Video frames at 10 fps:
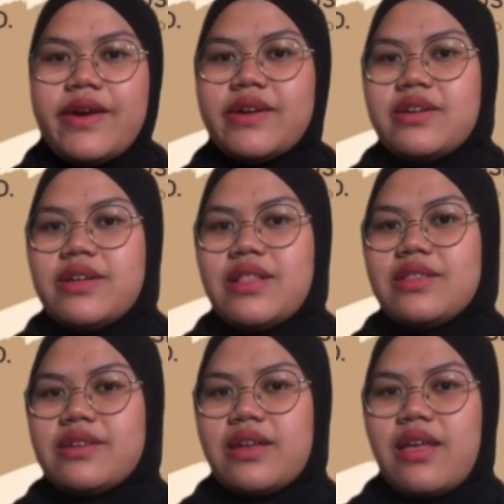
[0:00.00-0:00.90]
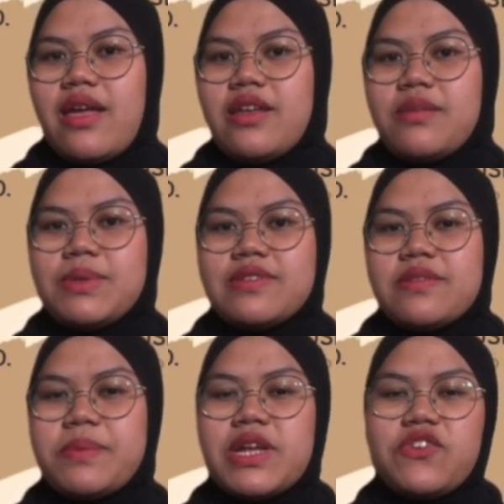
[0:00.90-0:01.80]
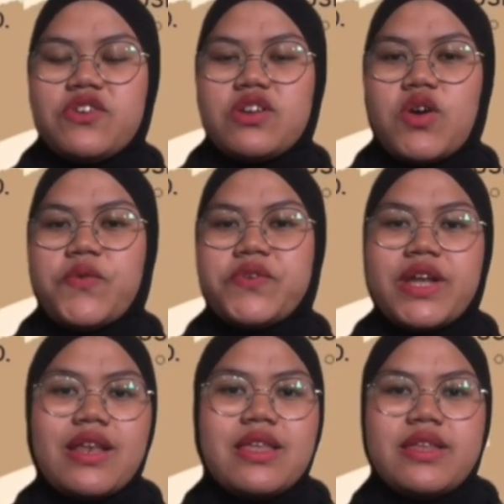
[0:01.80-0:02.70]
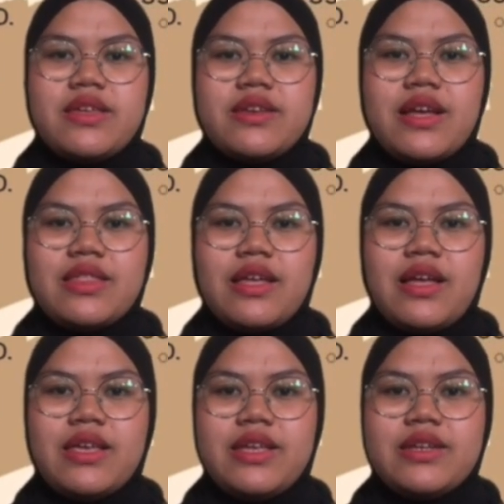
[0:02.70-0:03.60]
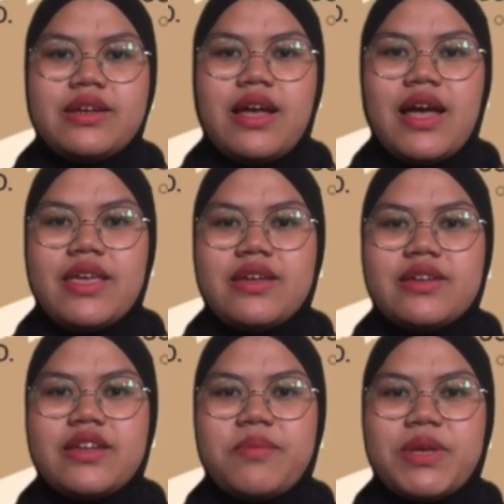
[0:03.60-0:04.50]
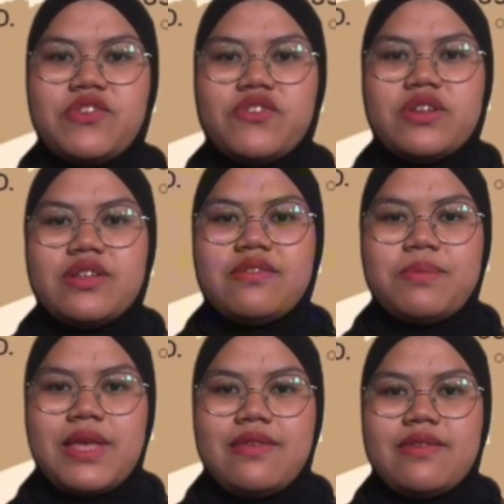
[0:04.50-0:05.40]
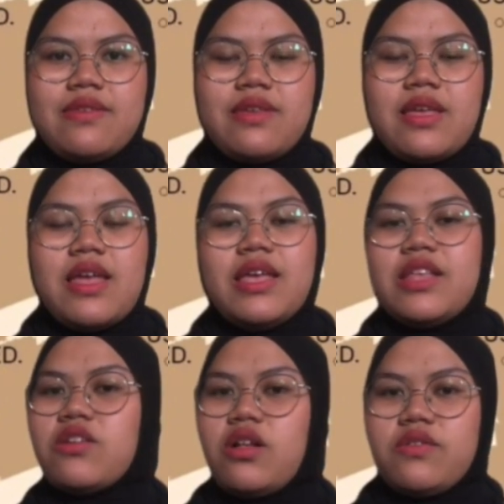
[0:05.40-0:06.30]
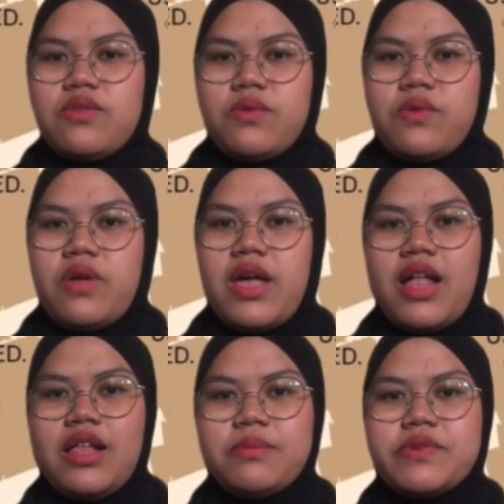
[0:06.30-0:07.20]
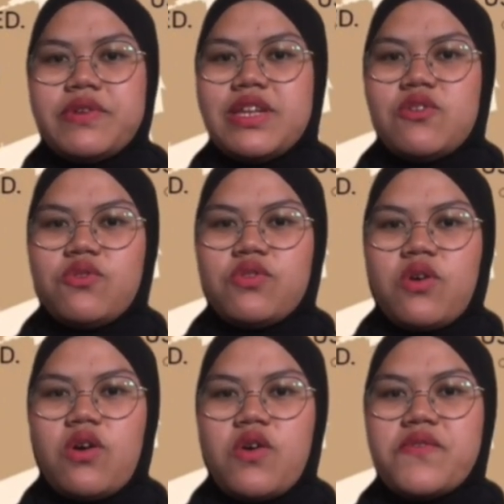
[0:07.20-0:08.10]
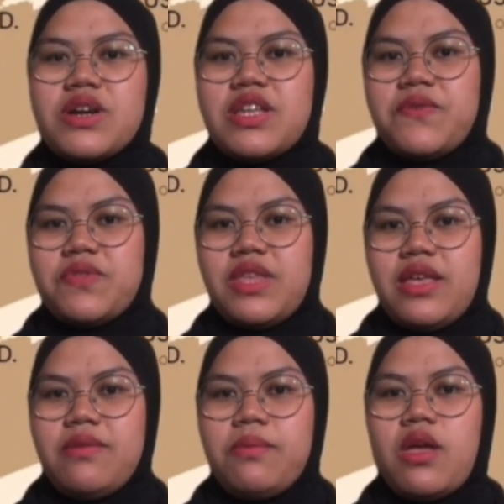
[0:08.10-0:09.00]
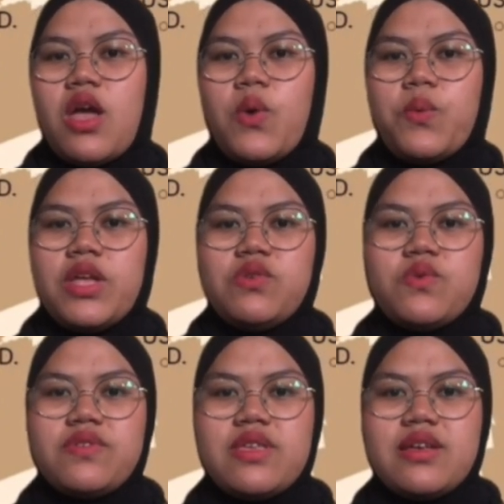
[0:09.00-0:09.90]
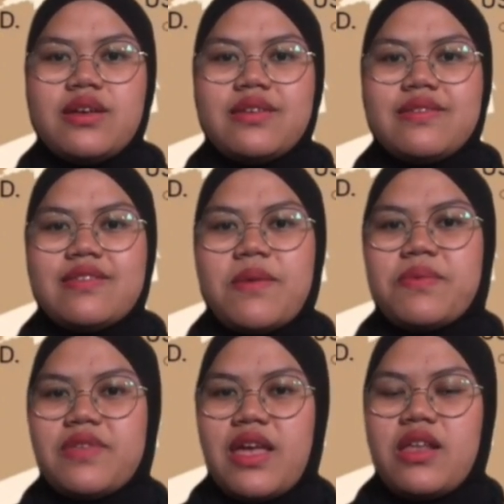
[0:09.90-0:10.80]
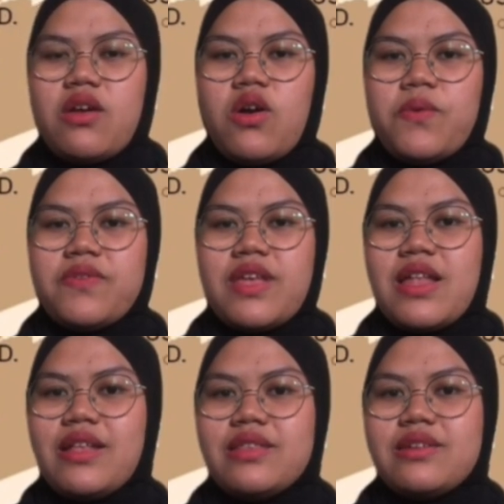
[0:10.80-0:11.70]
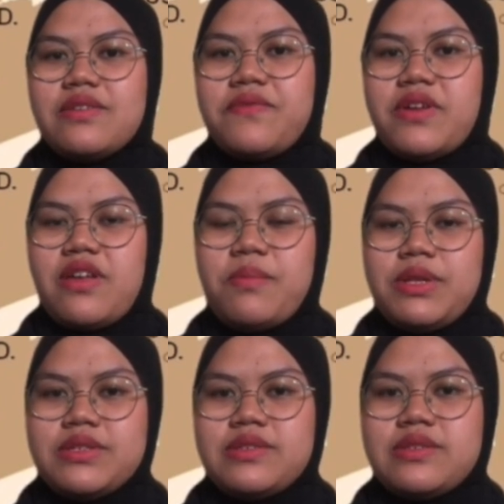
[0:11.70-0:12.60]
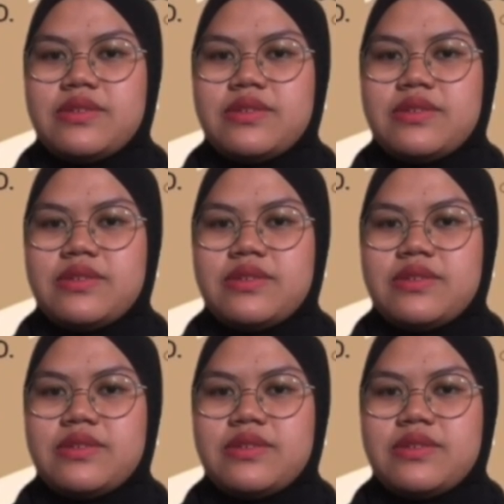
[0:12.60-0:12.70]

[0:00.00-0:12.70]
kernel tree enables separation of nonlinear data in a higher dimensional space. It also helps reduce overlifting when using a subset of selected variables.